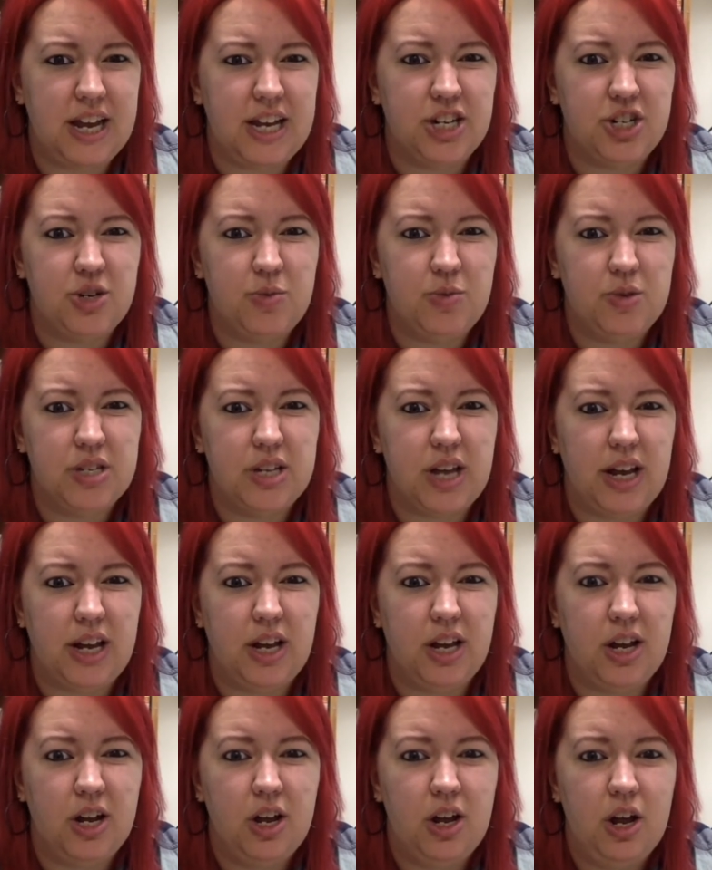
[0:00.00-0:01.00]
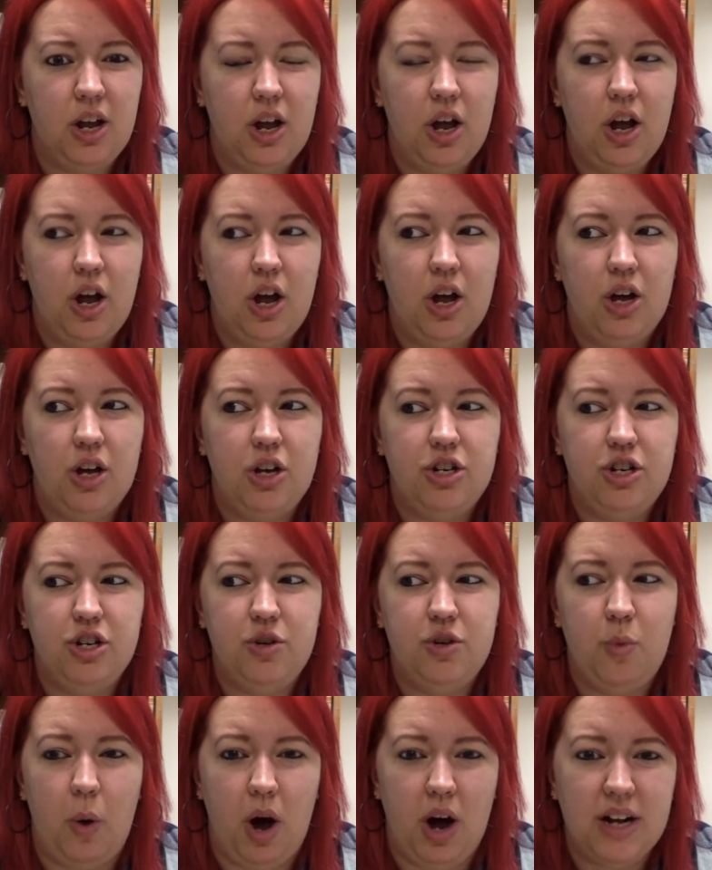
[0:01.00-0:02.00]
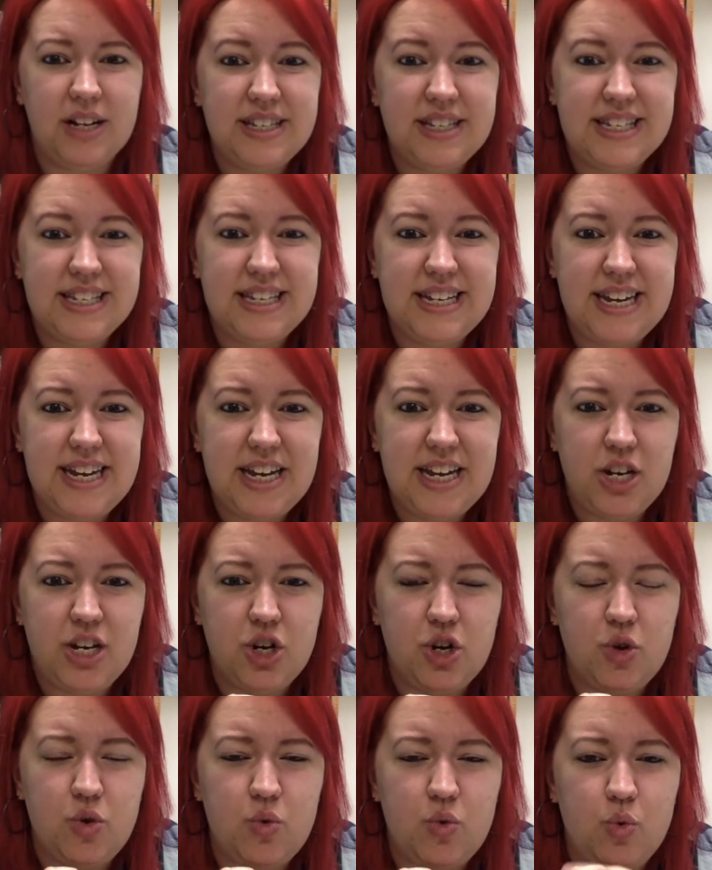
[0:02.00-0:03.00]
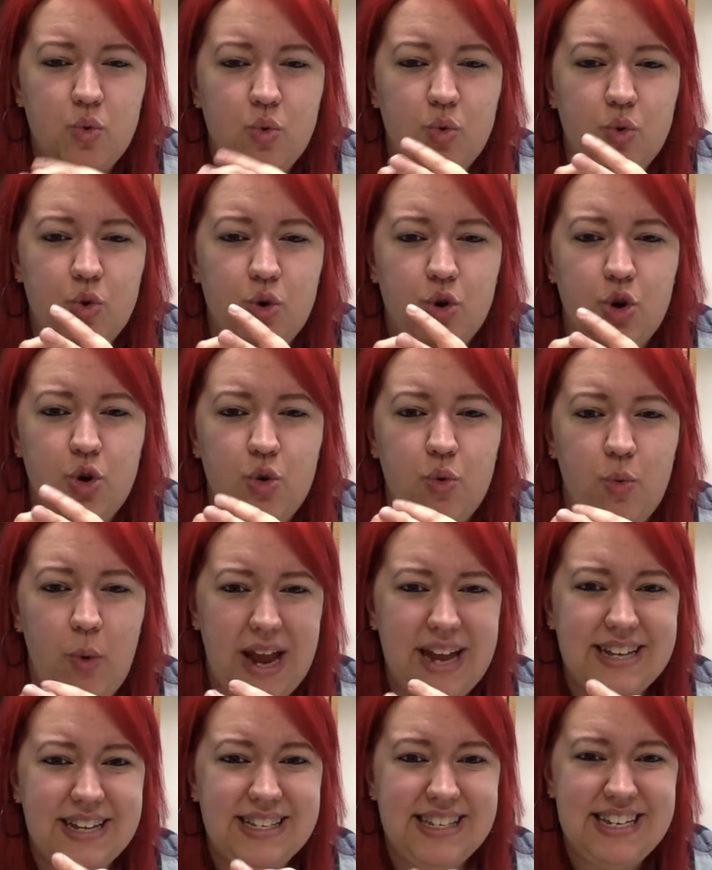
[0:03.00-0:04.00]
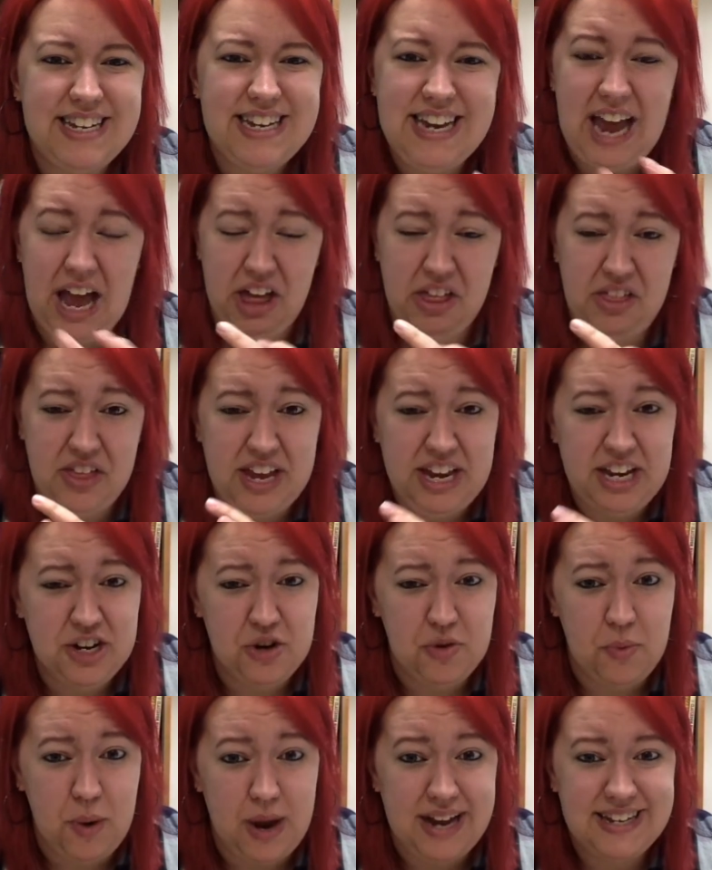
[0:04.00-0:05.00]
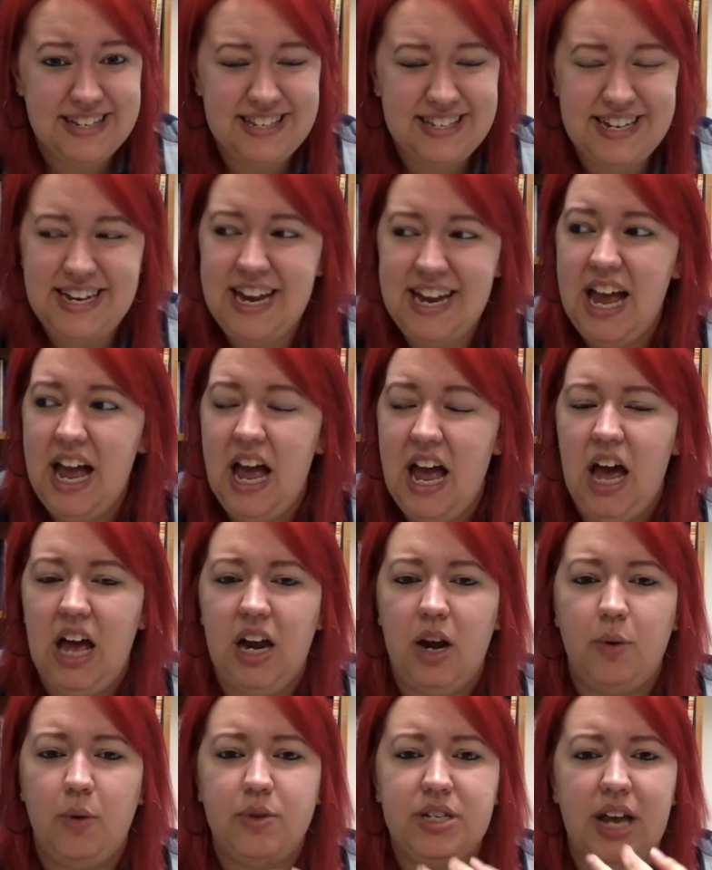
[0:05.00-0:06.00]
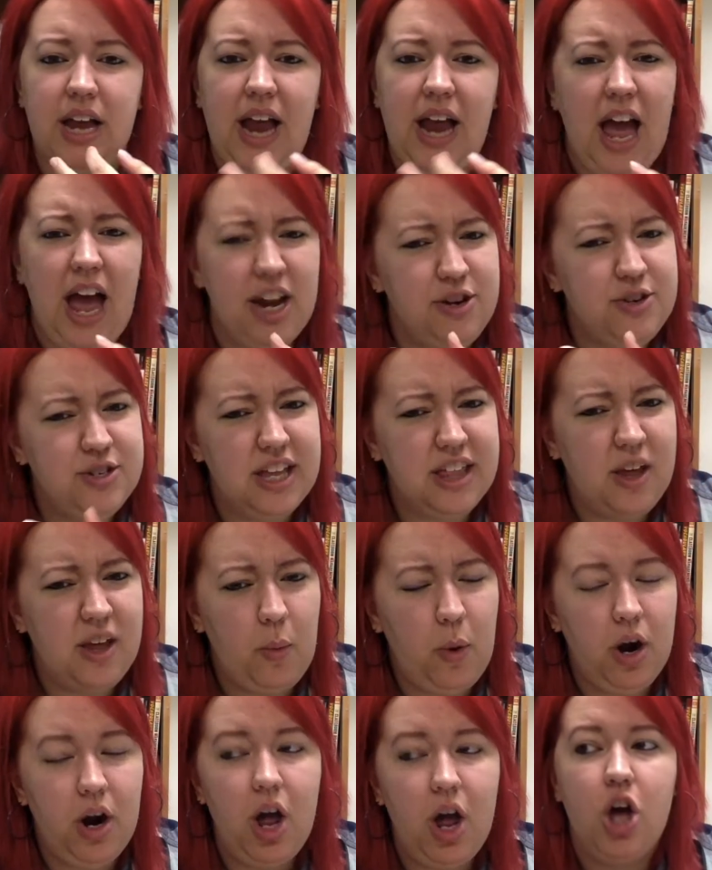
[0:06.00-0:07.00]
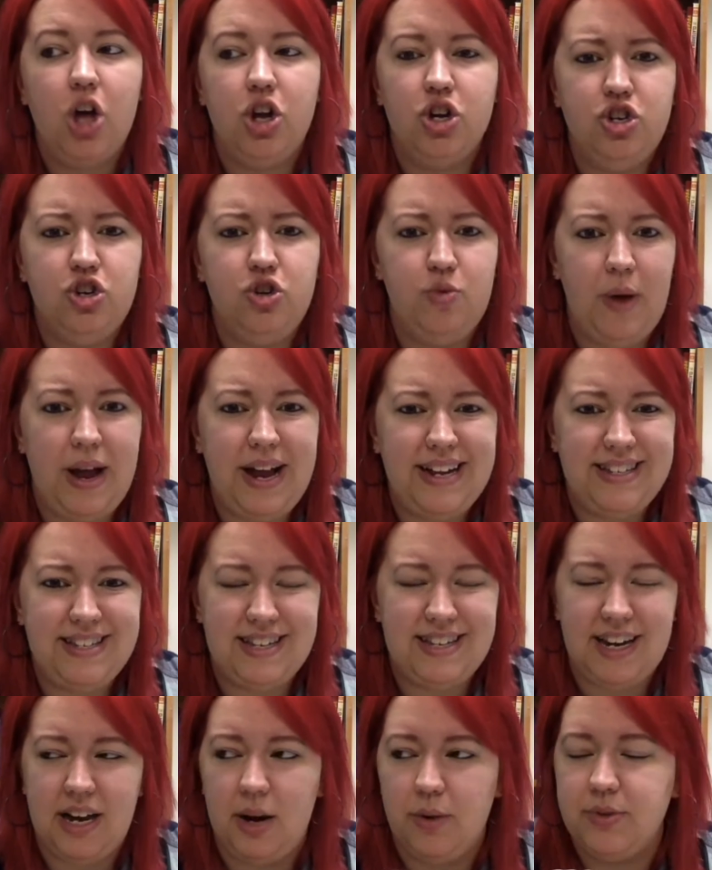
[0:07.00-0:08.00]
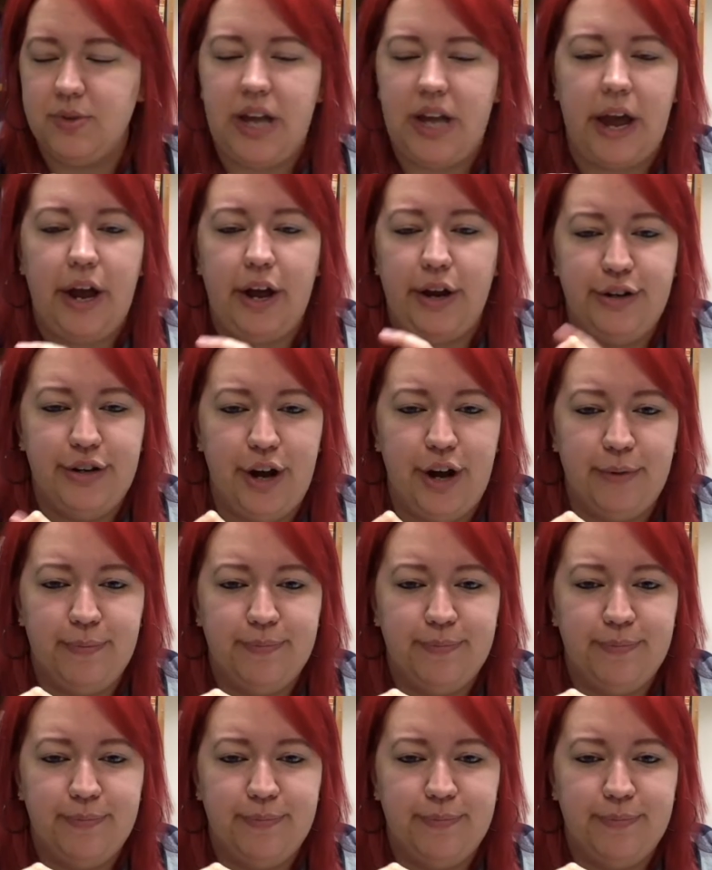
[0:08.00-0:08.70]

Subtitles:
She was like, nuancy, nuancy, I think nuancy. And I was like, how do you say that word? Nuancy. And I was like, no.